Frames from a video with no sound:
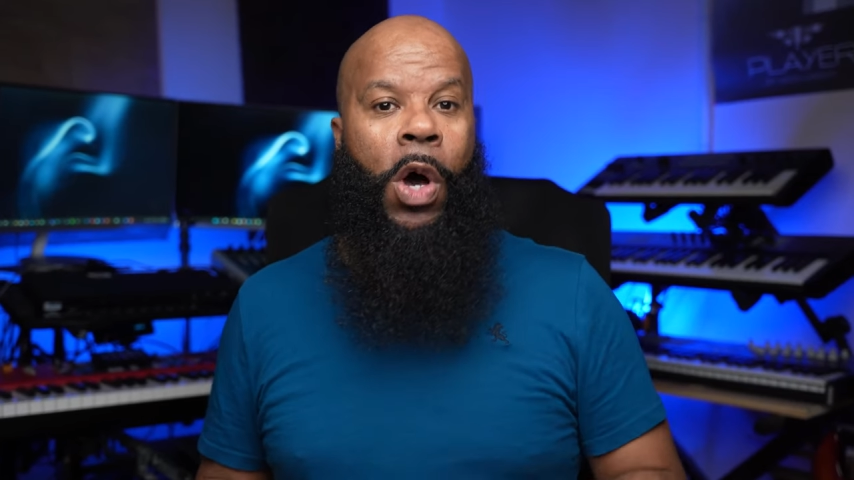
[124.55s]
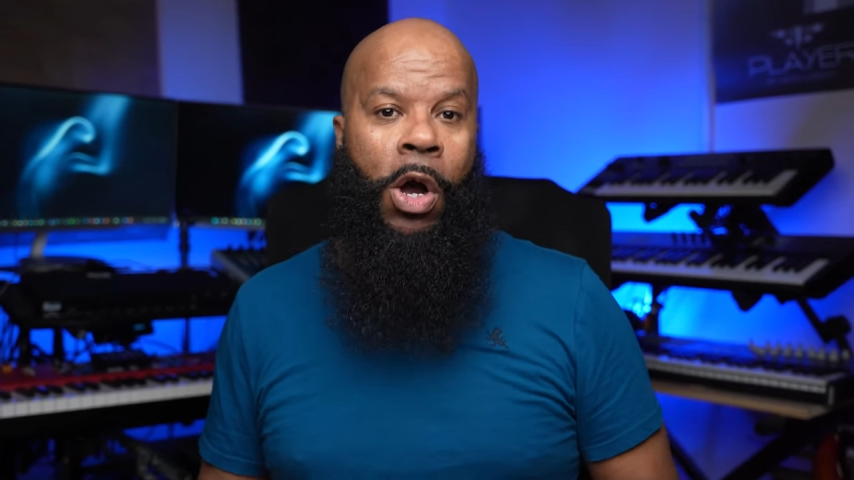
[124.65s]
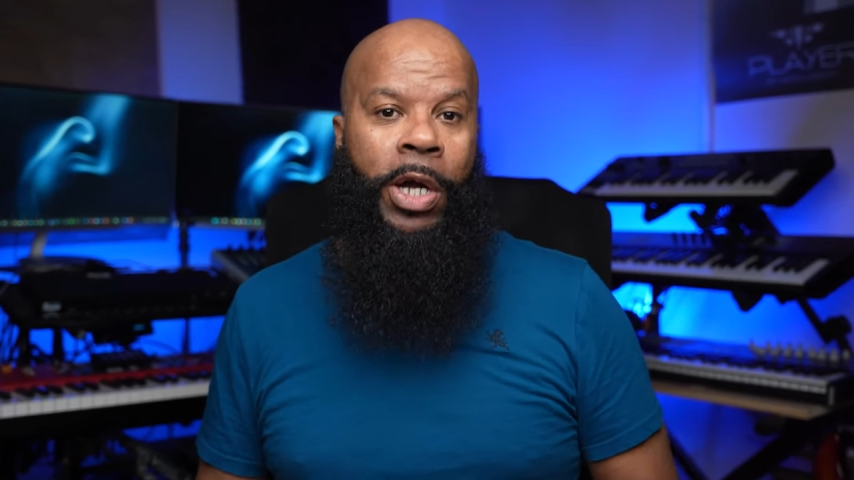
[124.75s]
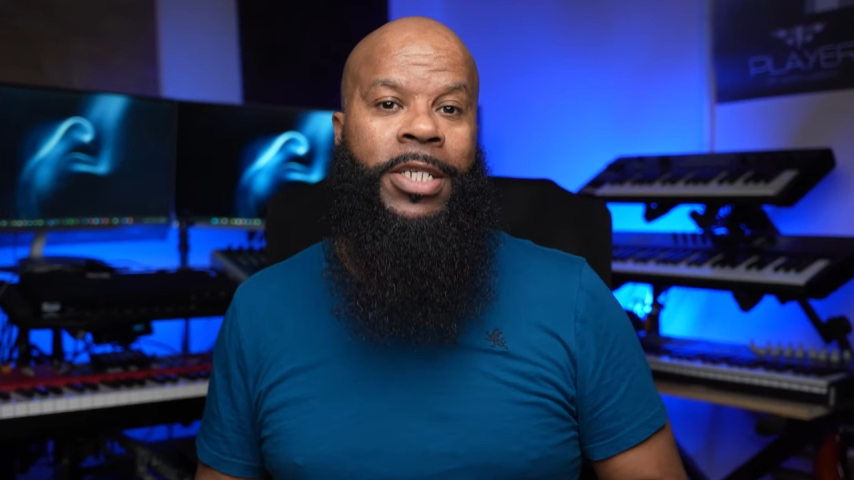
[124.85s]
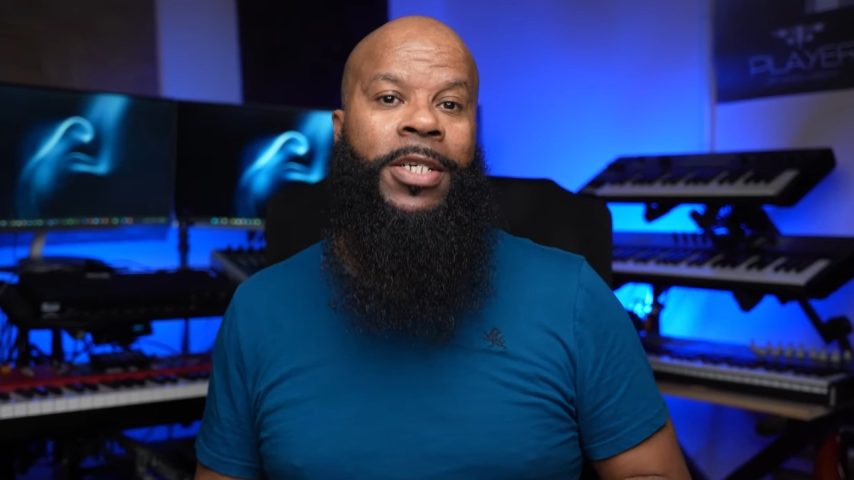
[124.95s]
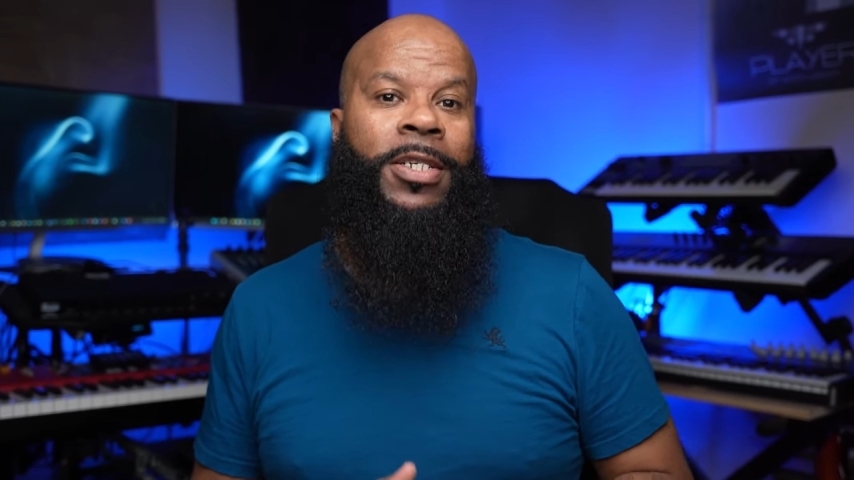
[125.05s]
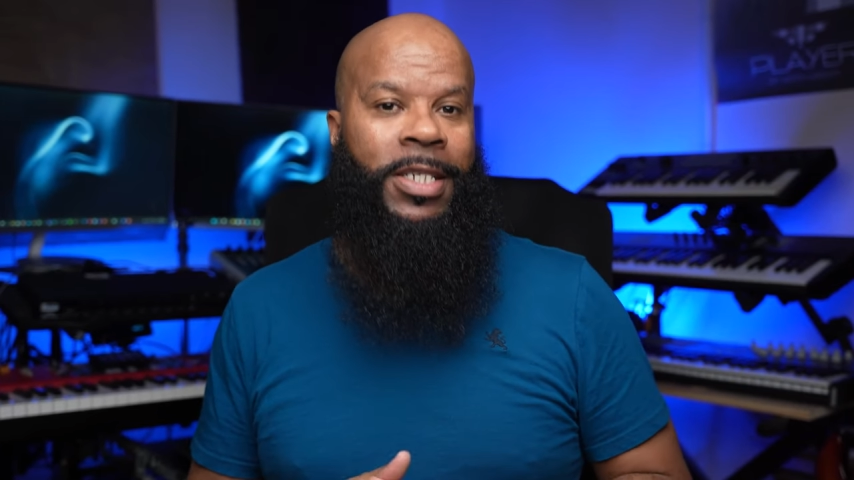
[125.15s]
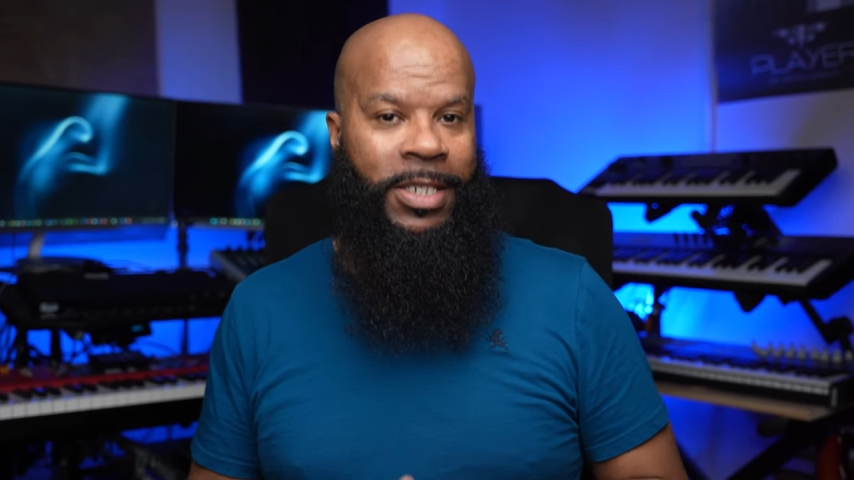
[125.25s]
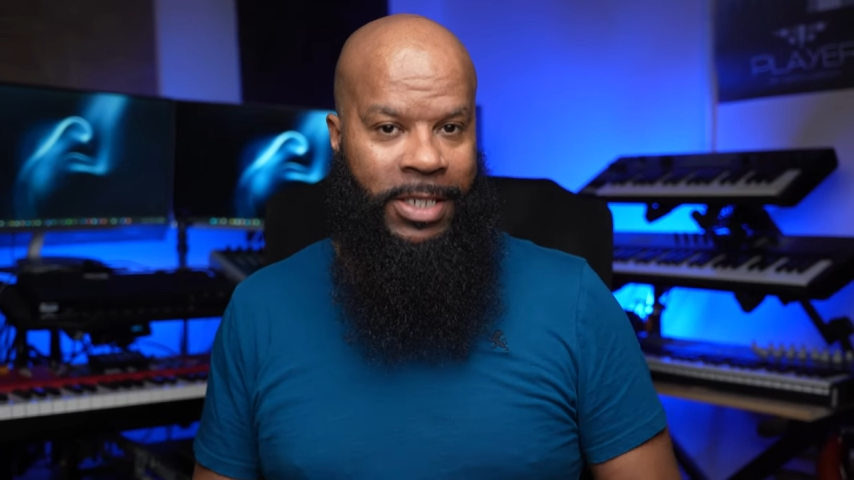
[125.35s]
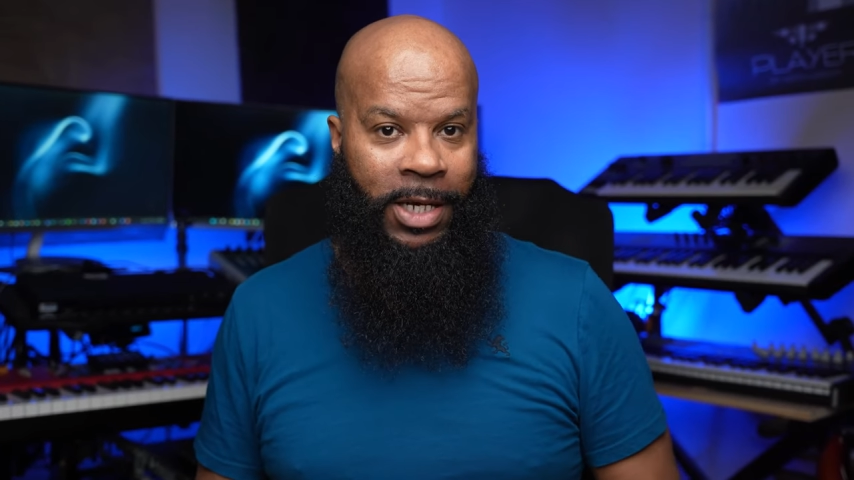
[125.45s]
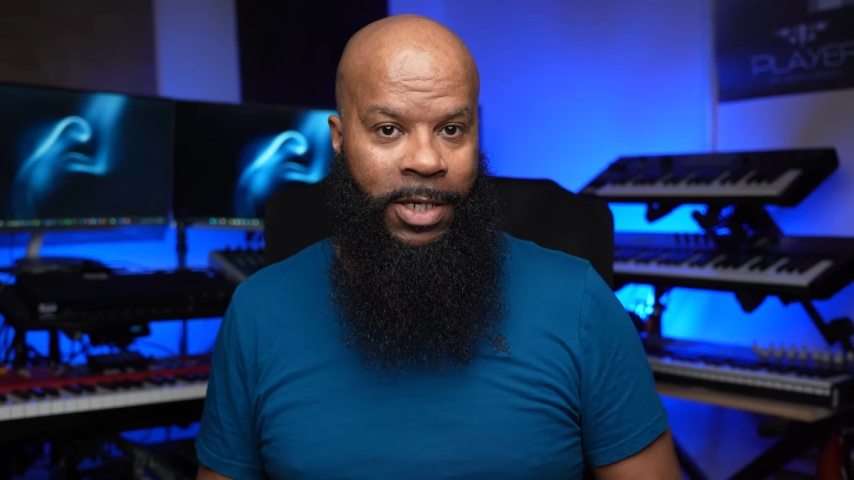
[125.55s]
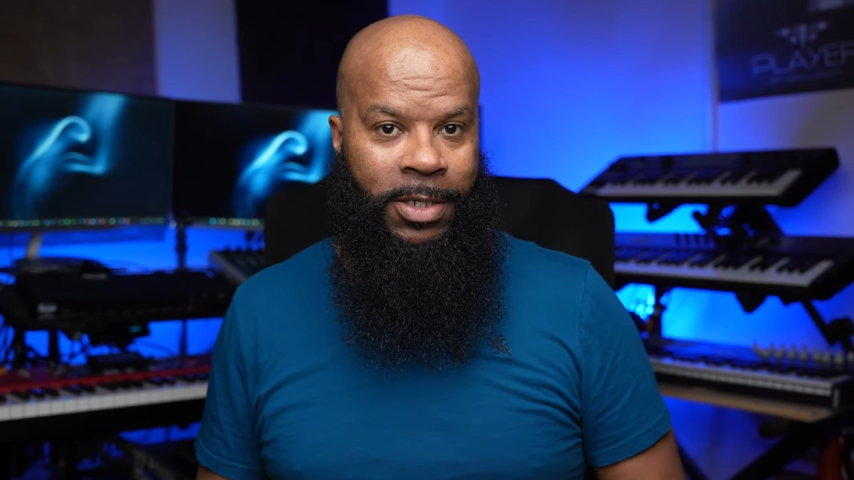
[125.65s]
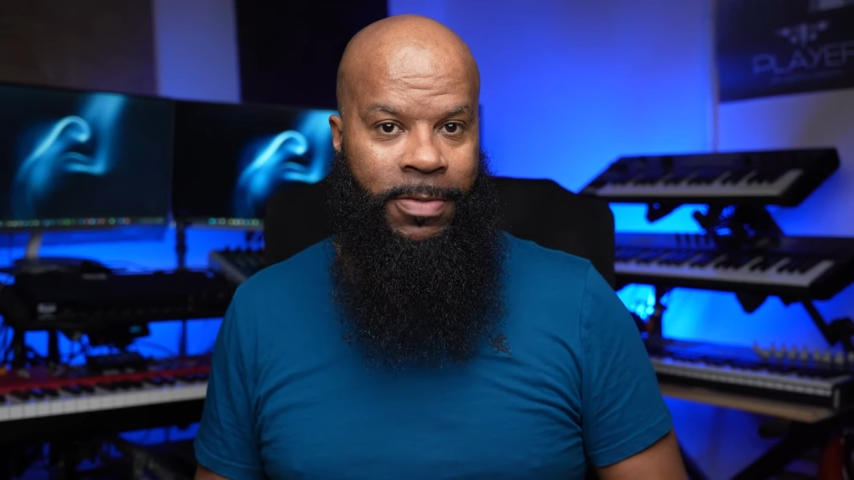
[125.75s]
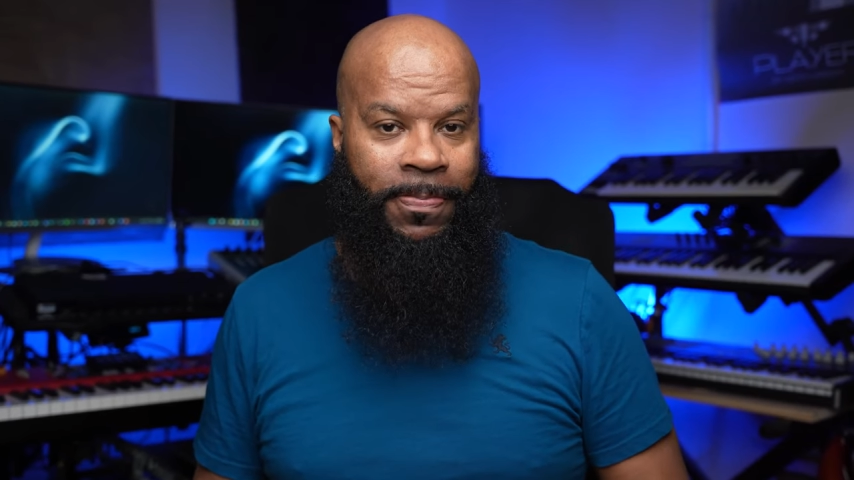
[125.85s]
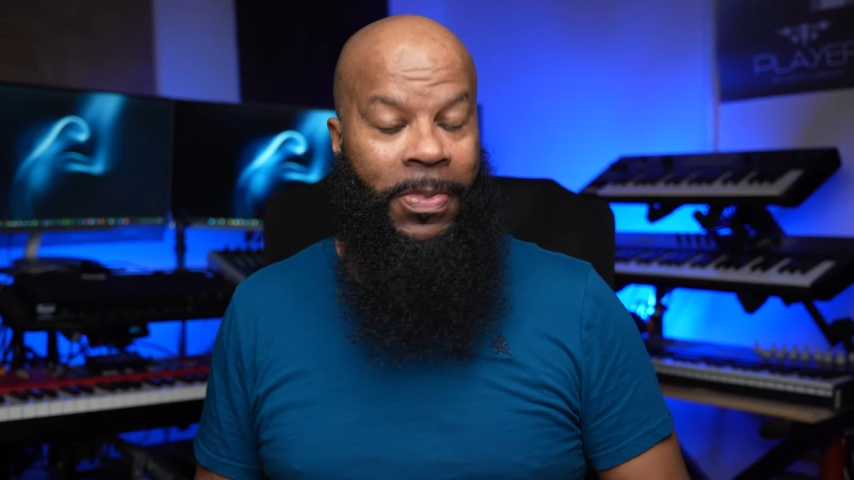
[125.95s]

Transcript: aren't distinct.